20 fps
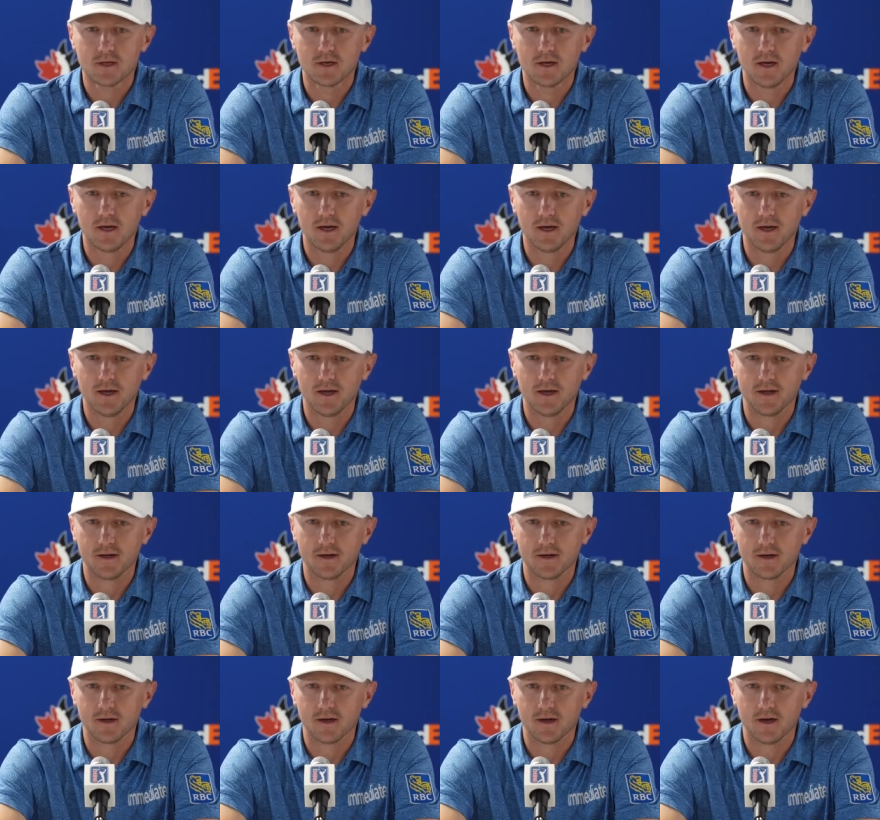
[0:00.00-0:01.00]

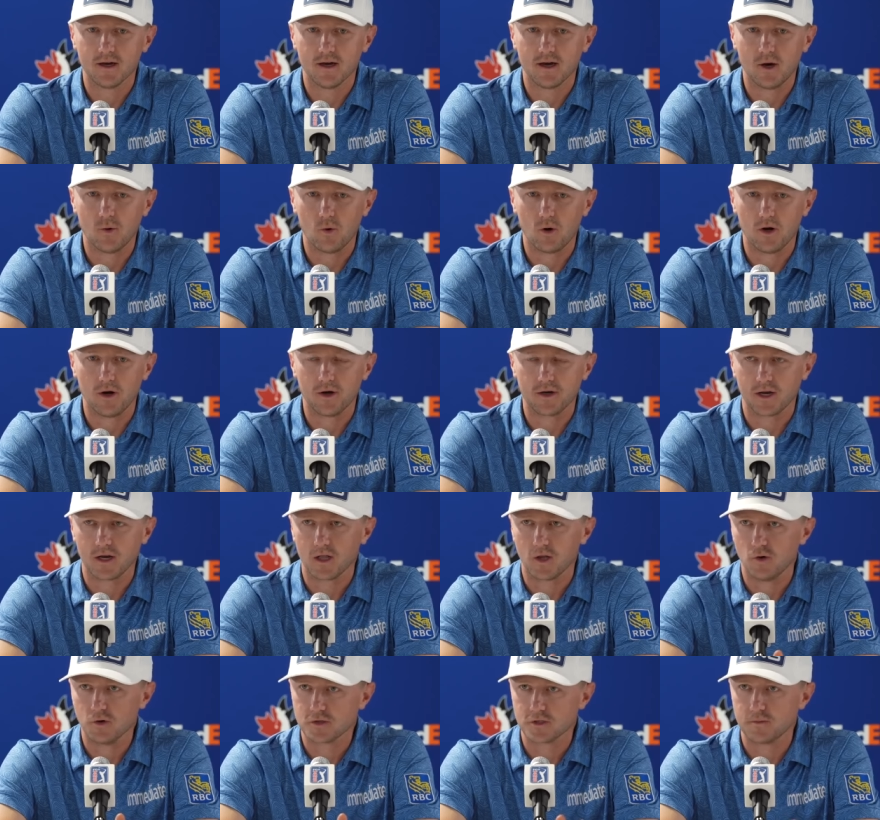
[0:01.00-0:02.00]
And I wanted to get
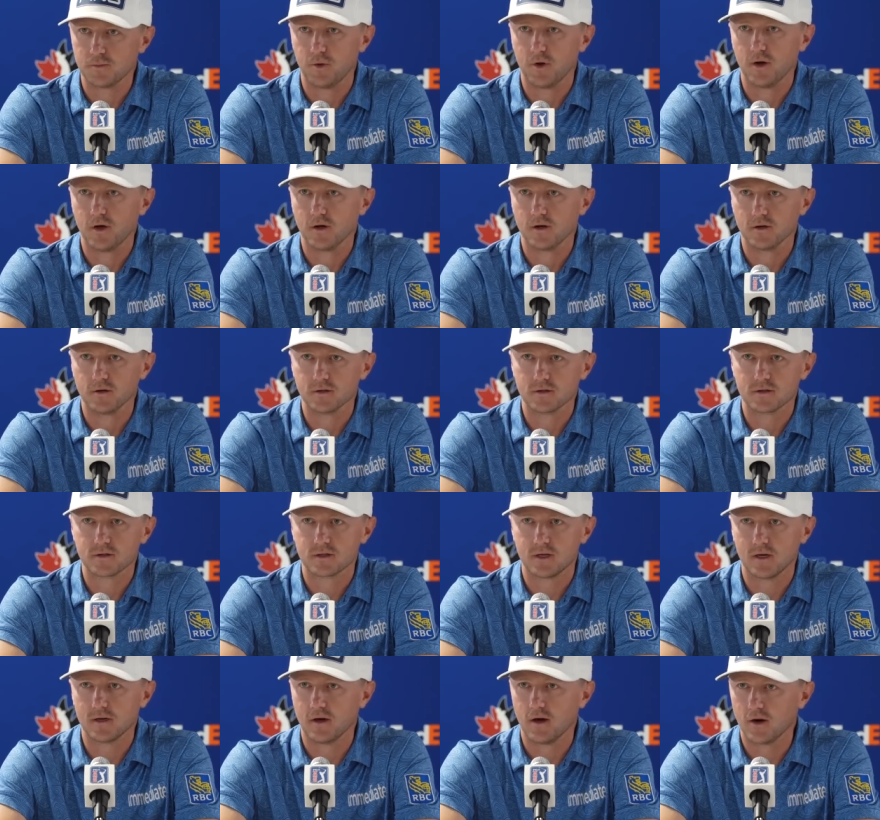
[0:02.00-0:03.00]
close to the players,
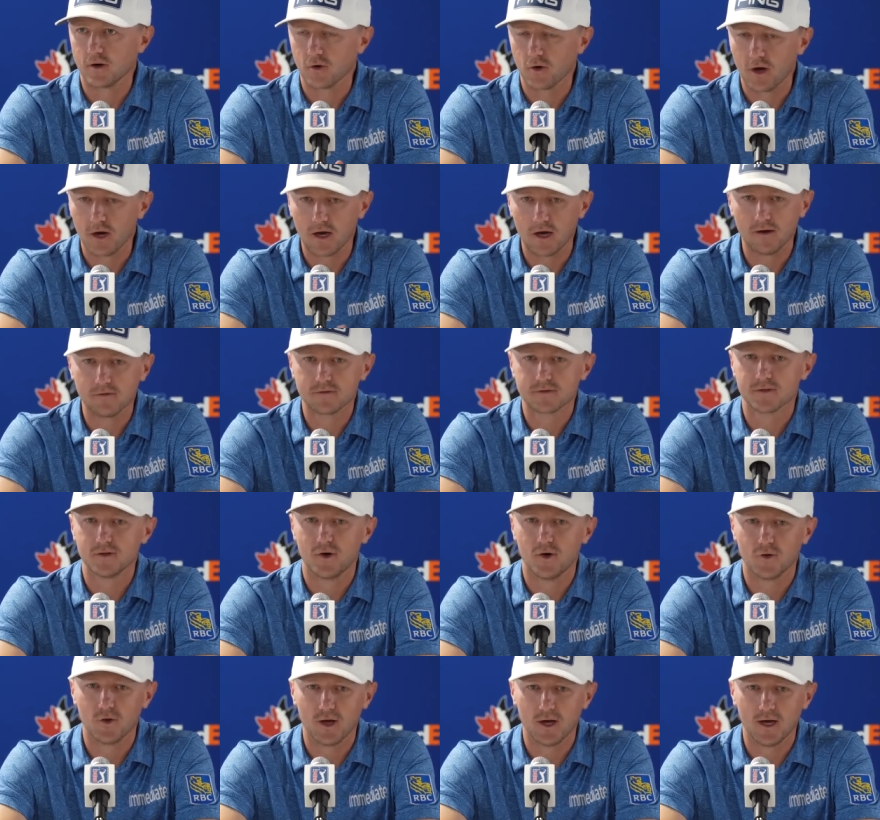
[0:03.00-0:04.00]
get autographs and
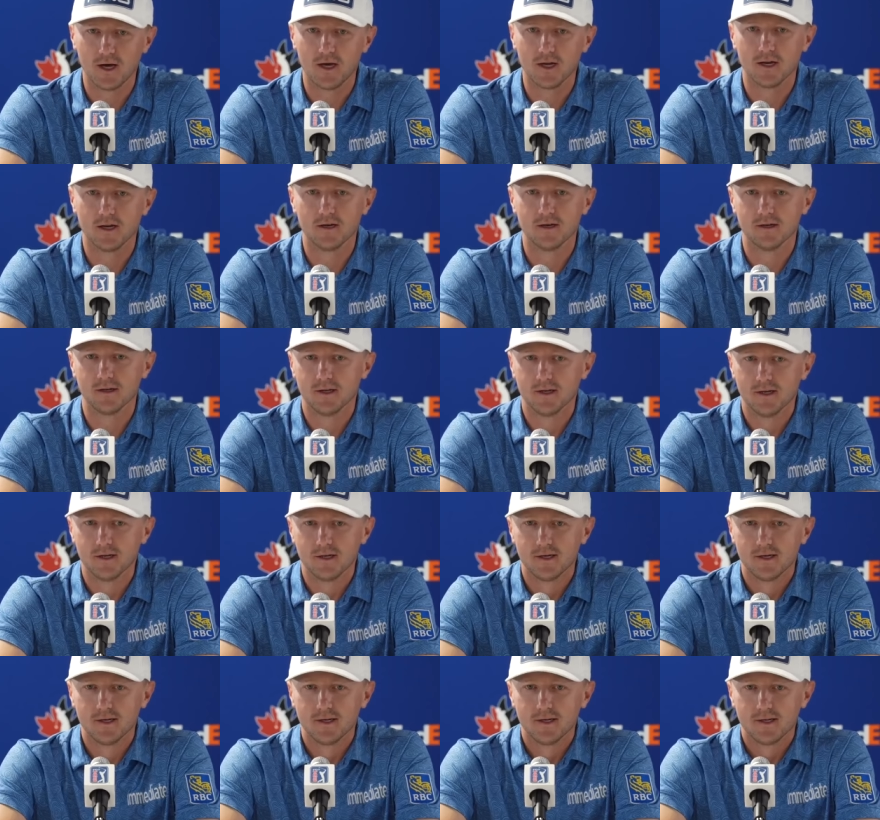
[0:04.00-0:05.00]
all that. And
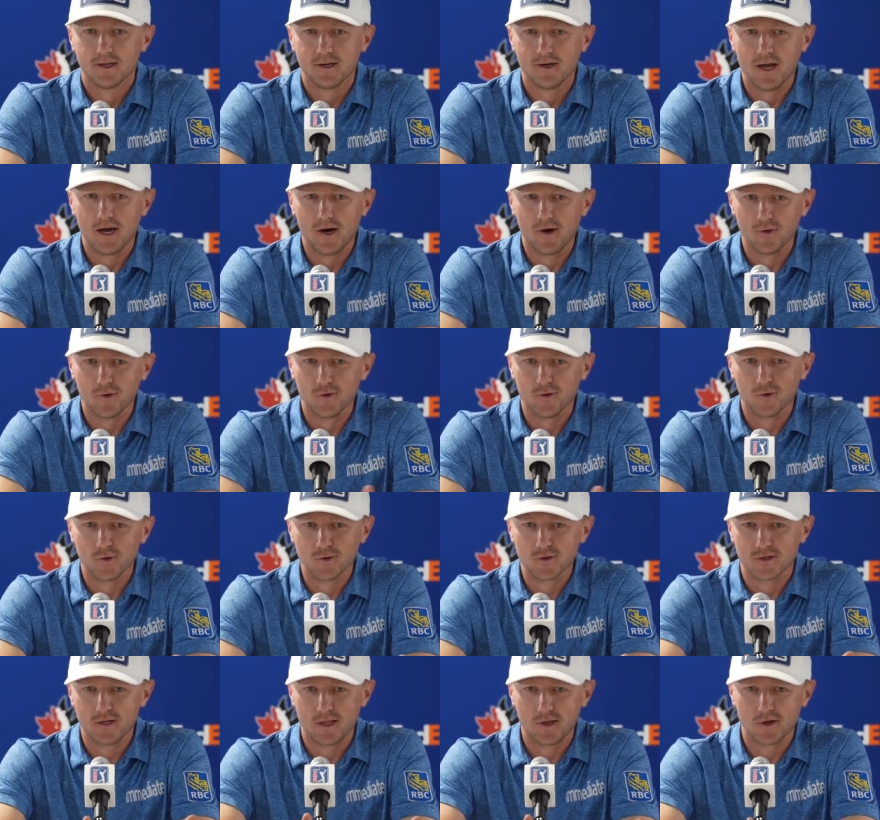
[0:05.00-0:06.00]
now
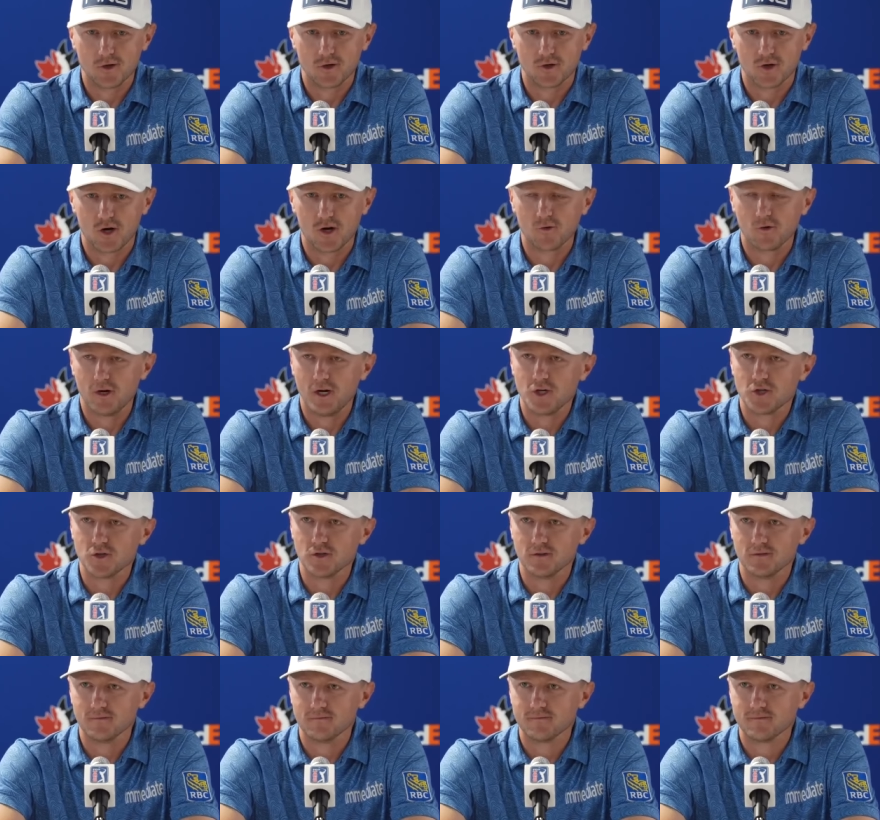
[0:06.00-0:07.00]
there's another
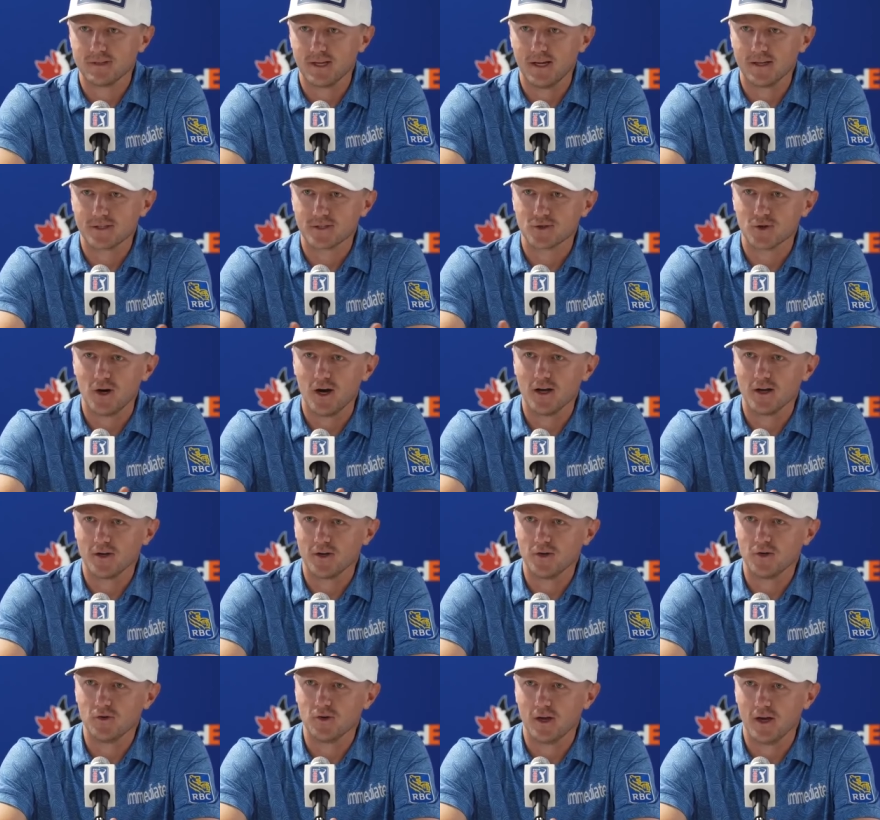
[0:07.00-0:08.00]
generation that's trying to
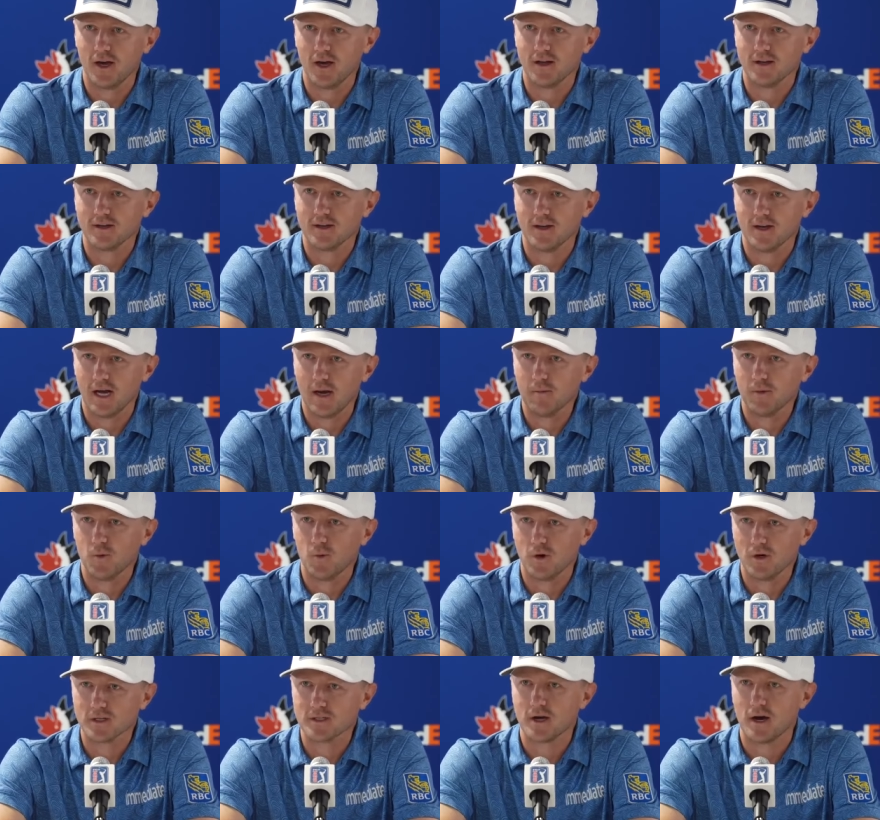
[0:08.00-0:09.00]
do that, and I'm the
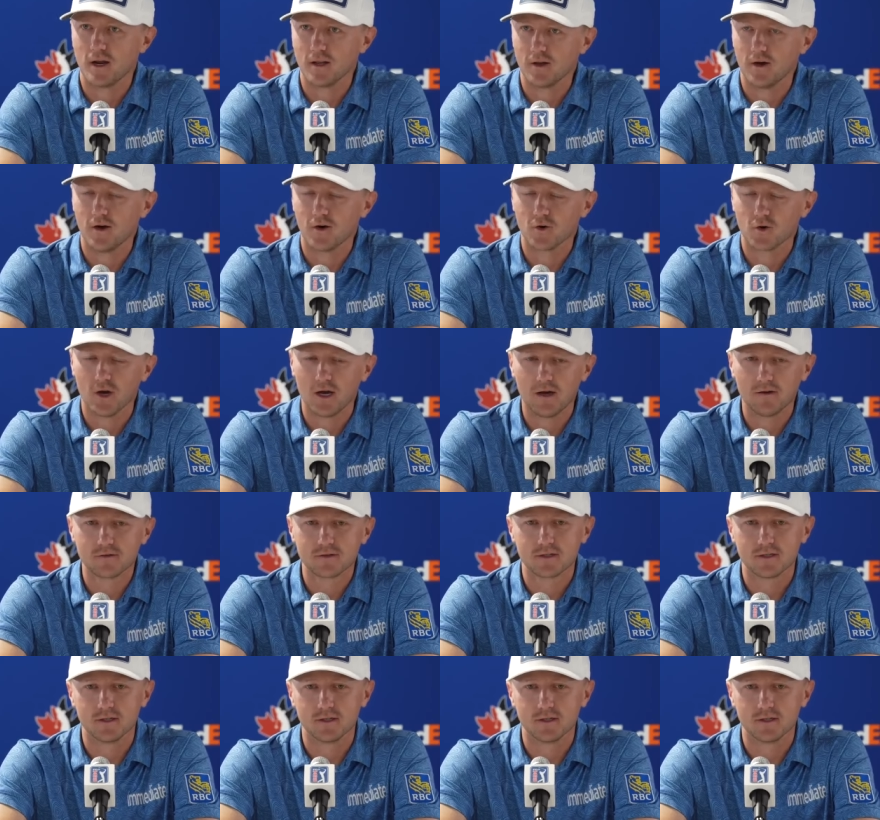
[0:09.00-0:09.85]
one signing the autographs.